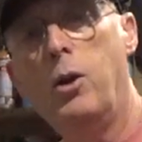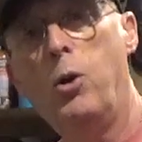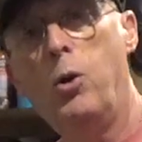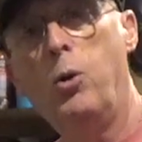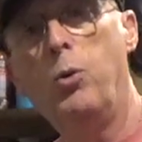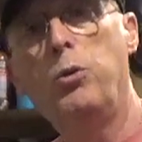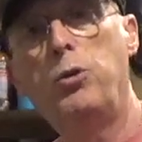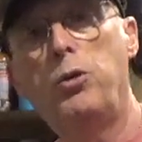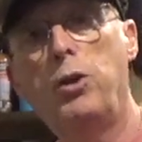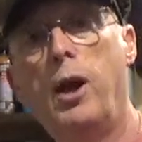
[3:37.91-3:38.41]

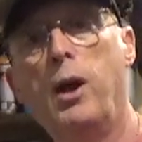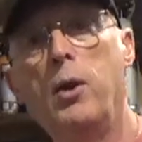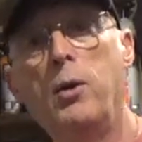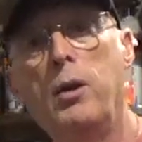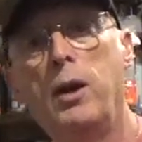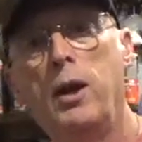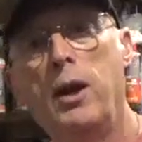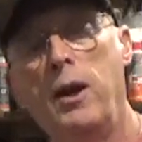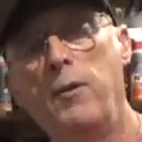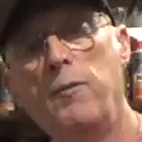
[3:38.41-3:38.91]

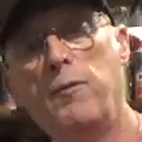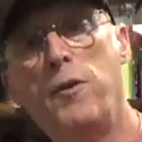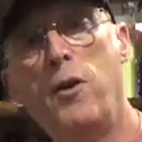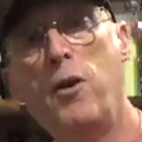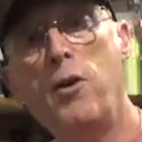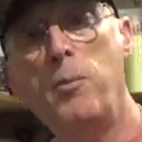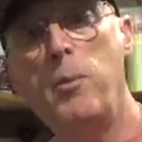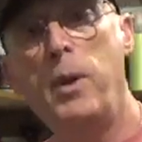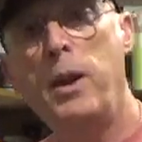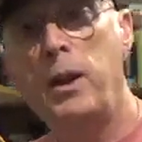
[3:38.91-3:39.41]
Also
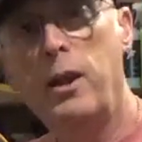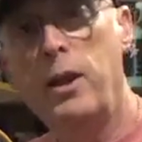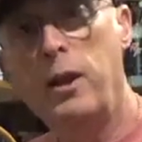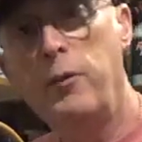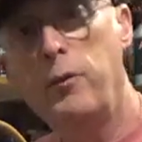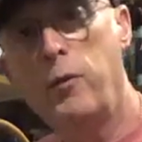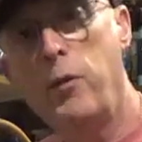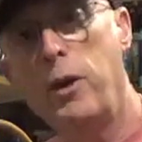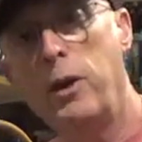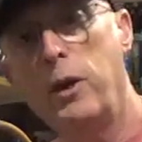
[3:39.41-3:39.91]

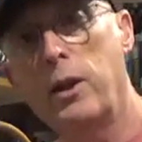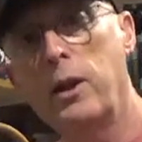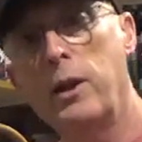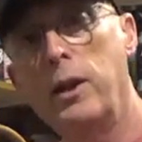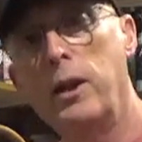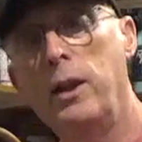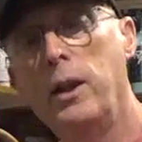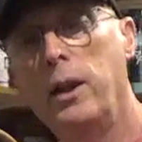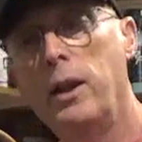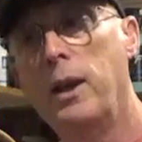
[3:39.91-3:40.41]
environmentally
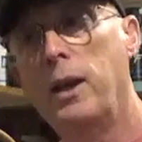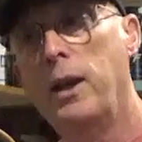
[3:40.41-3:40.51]
friendly,